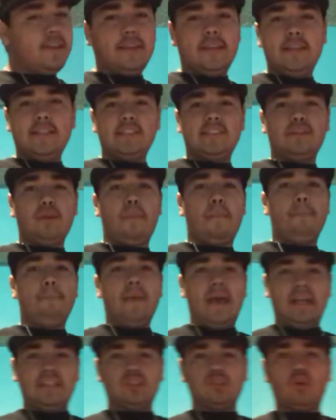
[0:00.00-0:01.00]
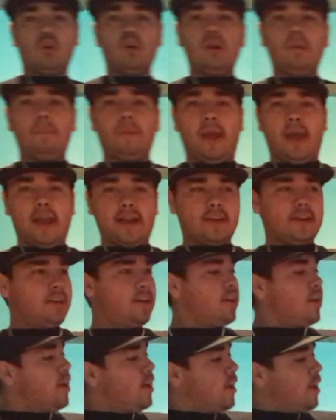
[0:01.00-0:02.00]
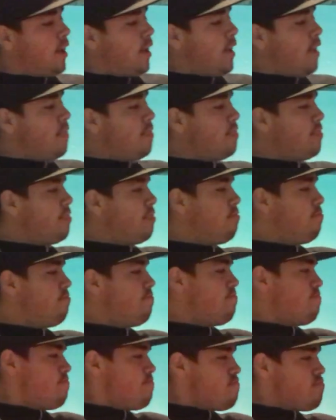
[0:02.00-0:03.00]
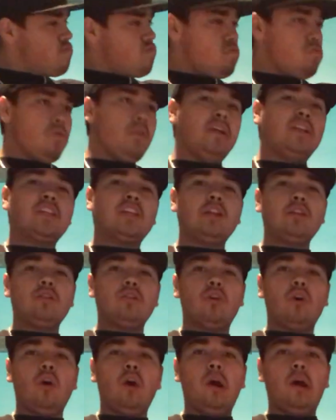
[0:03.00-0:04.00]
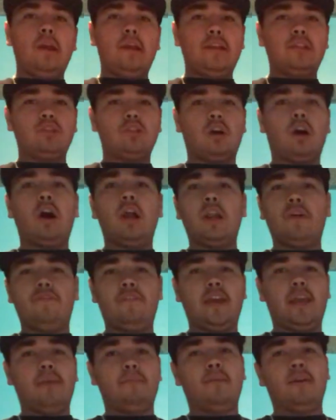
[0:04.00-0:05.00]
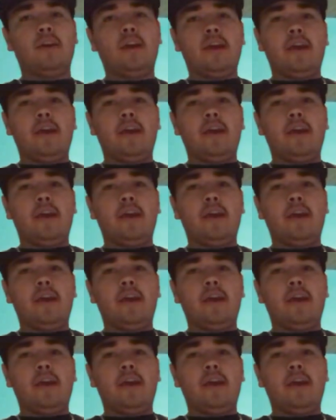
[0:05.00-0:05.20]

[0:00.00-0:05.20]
he's the best quarterback, and he's gonna go into the Hall of Fame.